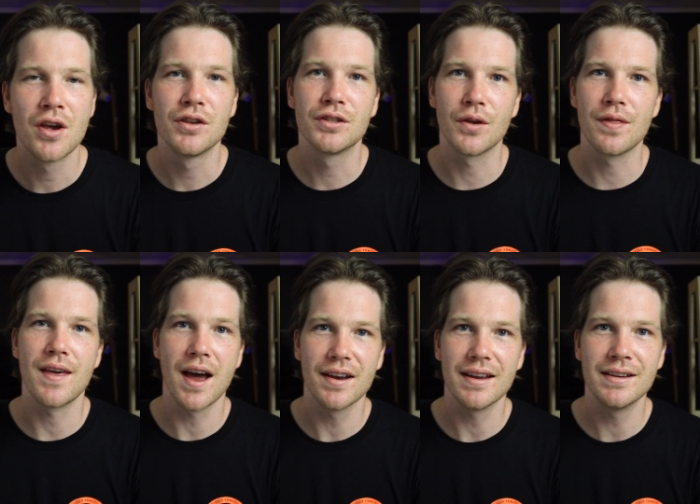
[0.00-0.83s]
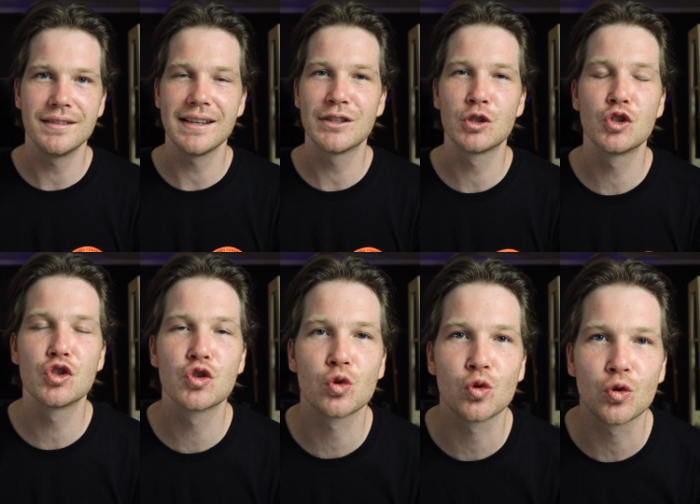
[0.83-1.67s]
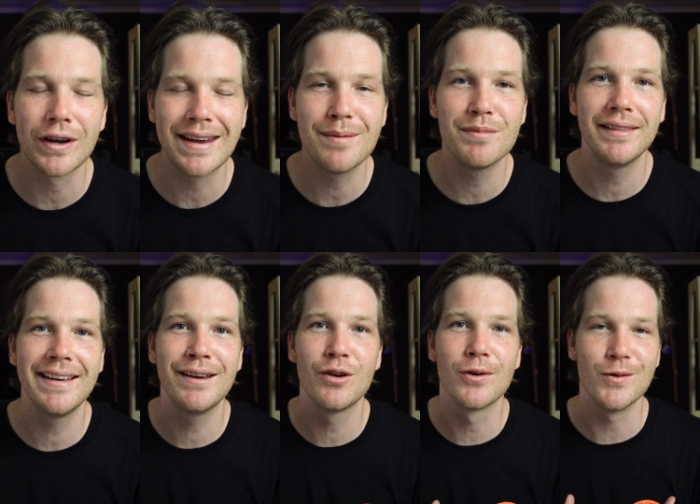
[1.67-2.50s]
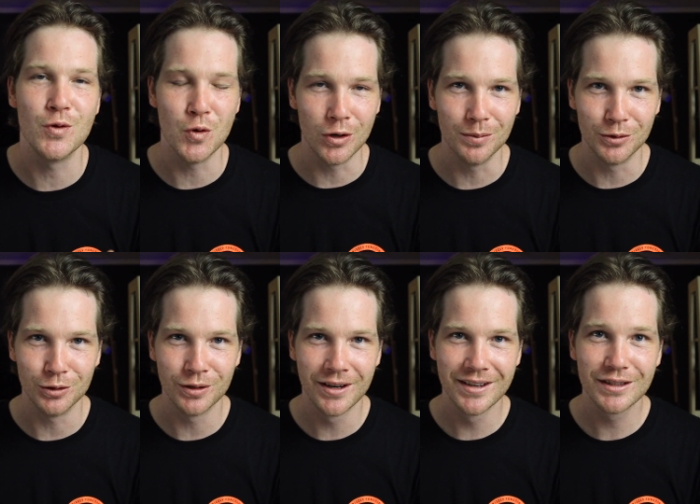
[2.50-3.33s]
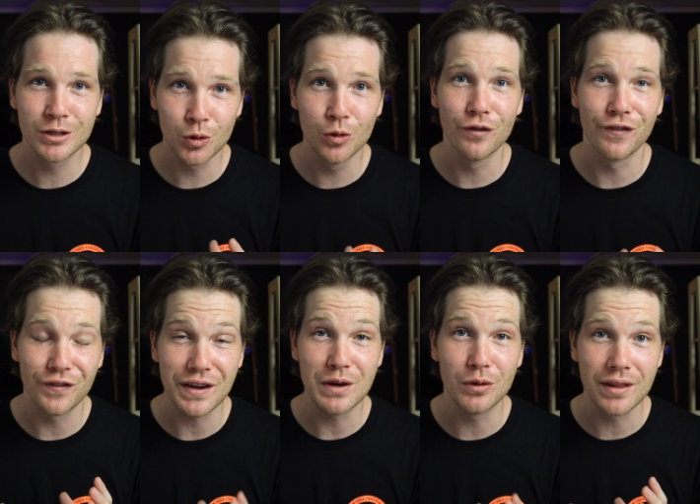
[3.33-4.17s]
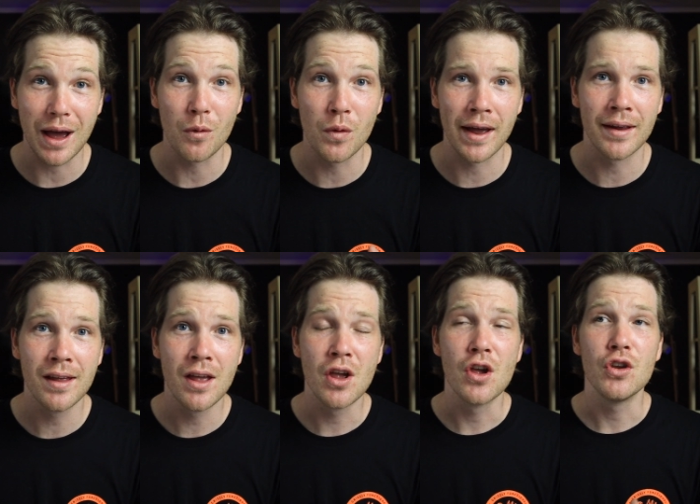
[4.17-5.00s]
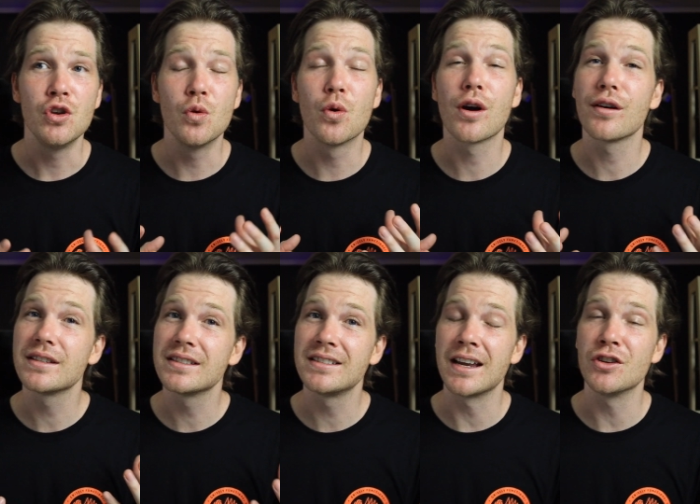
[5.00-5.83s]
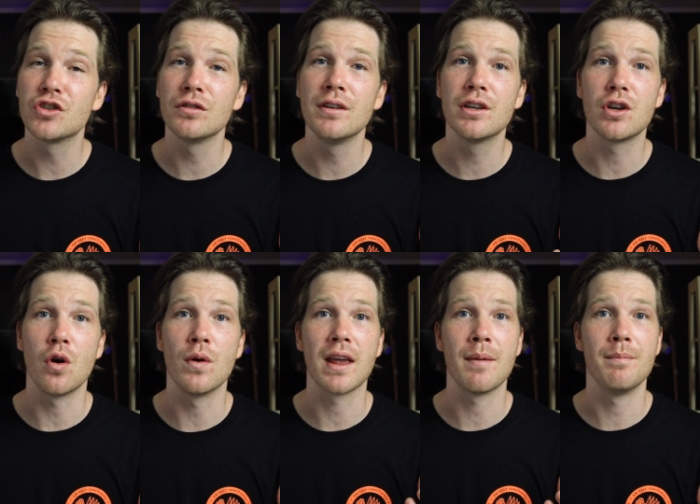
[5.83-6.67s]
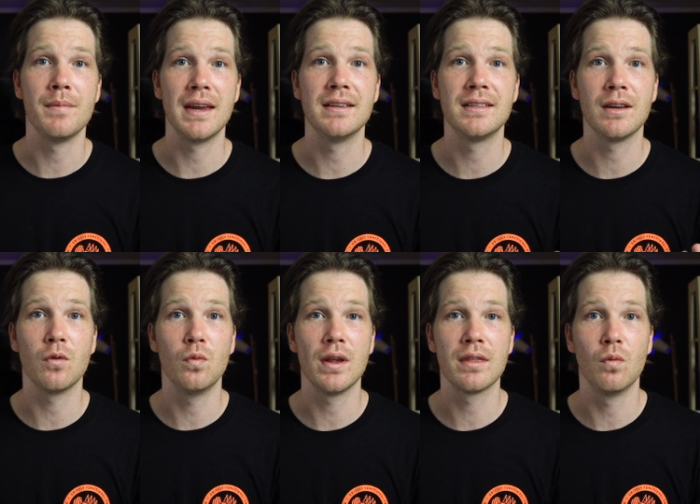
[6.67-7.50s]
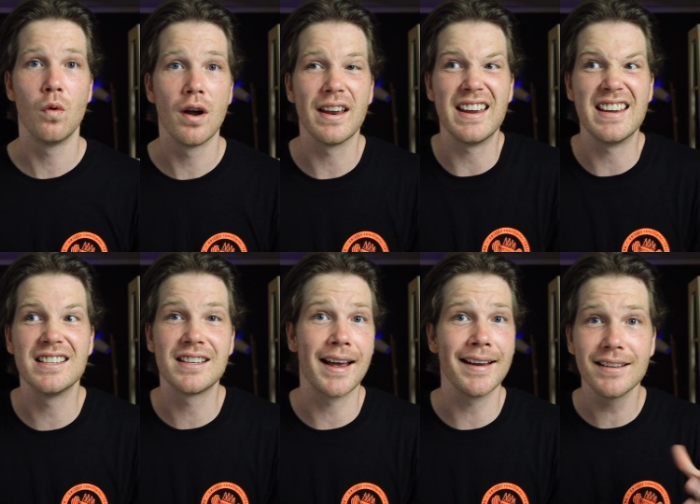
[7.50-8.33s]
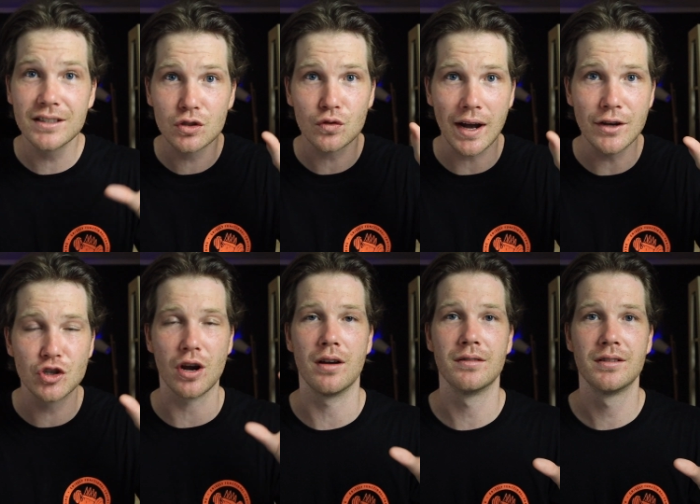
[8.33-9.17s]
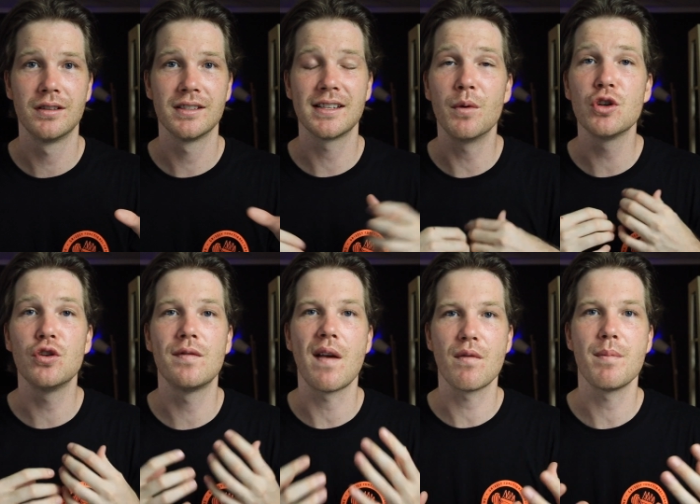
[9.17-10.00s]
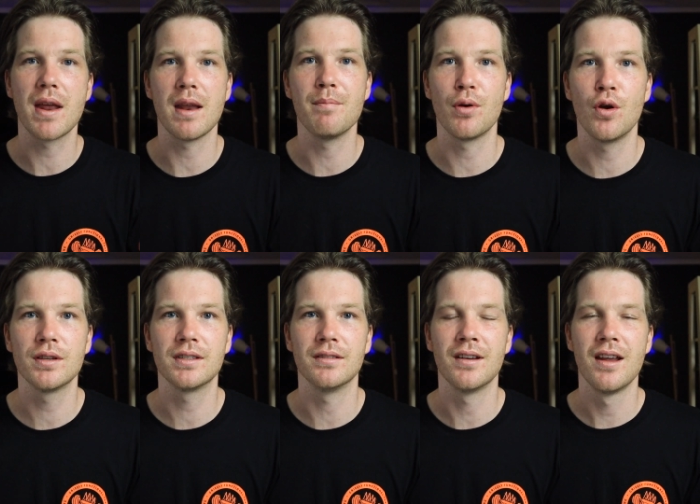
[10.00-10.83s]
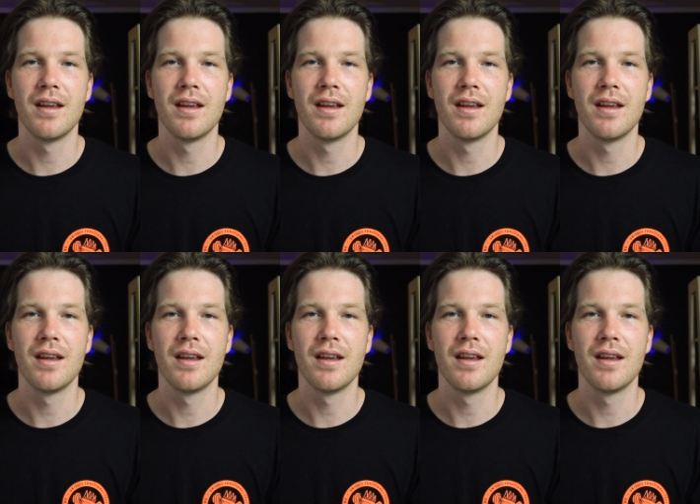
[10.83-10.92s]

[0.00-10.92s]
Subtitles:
So that is extremely normal to feel that way. You are essentially going and meeting with what is a stranger, someone you've never met in person.